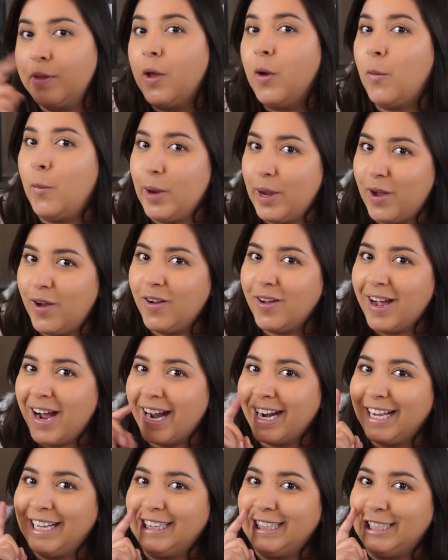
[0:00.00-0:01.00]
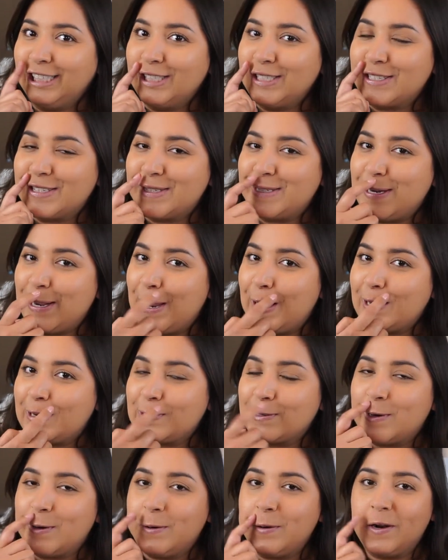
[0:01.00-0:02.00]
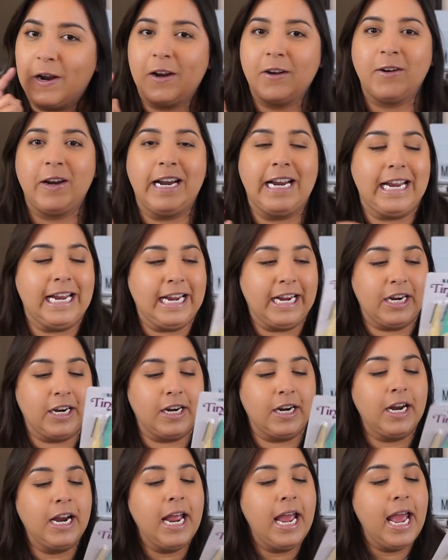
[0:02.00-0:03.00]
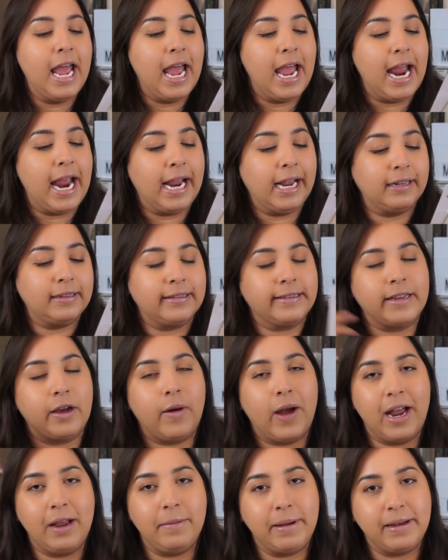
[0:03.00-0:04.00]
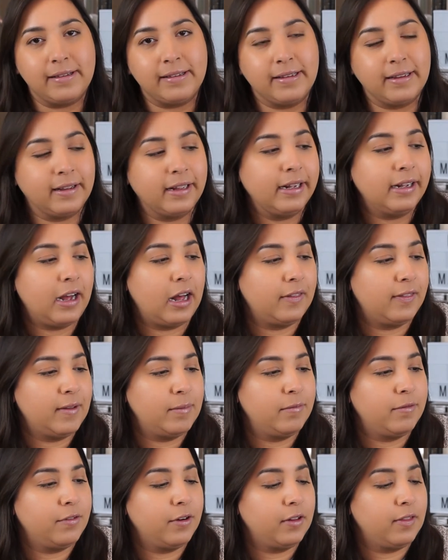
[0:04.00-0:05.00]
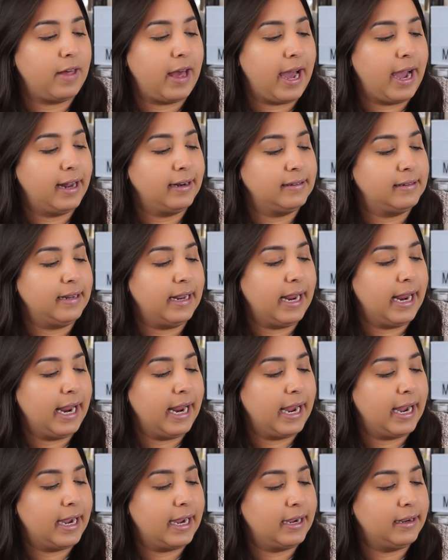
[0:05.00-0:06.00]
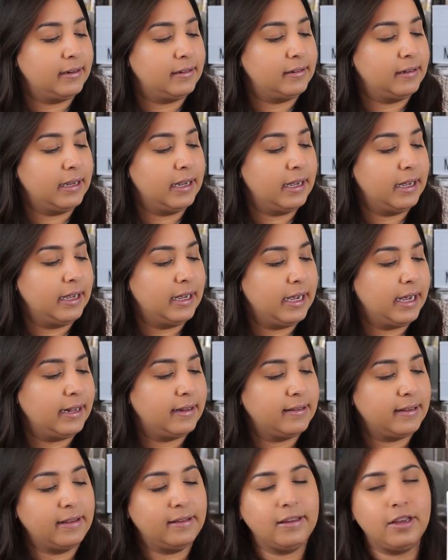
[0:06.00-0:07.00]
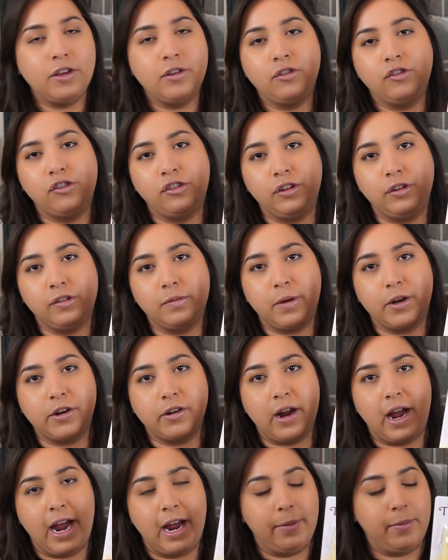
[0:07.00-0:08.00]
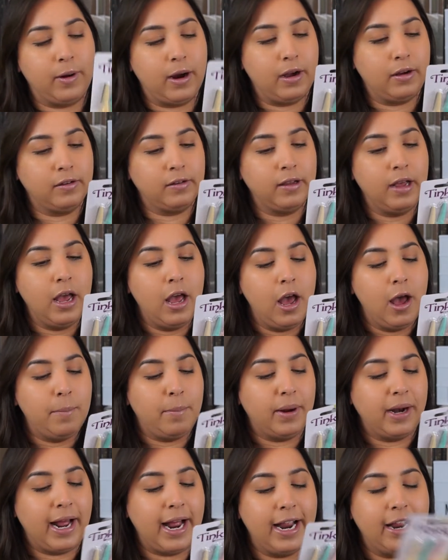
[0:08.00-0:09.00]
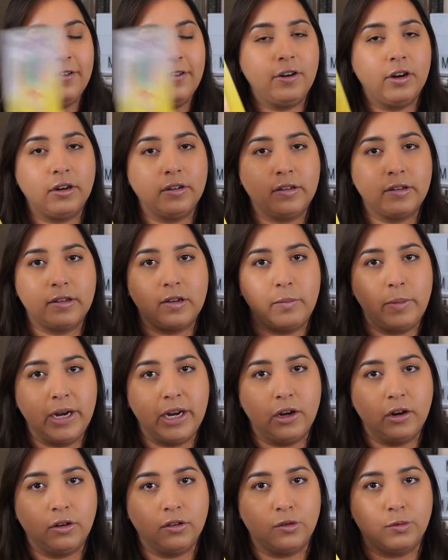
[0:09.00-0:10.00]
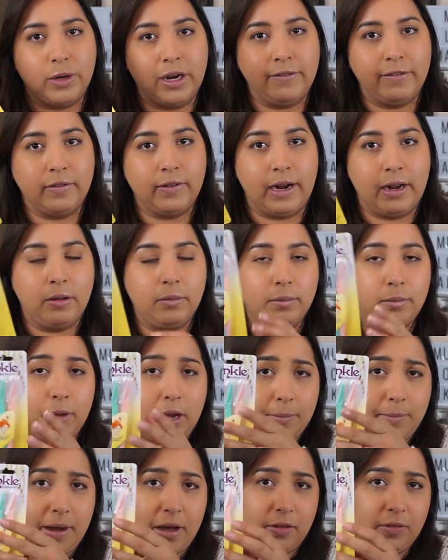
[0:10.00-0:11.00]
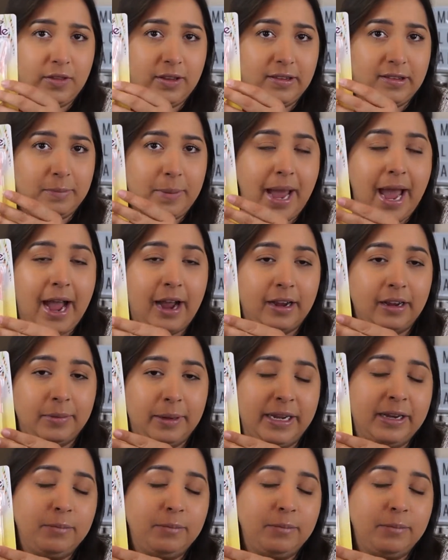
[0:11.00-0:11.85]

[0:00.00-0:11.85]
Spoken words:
we all got a little stash going on right here. And so I basically got them for that. And it says that you should use them on your eyebrows, but I have heard so many girls rave about this pack in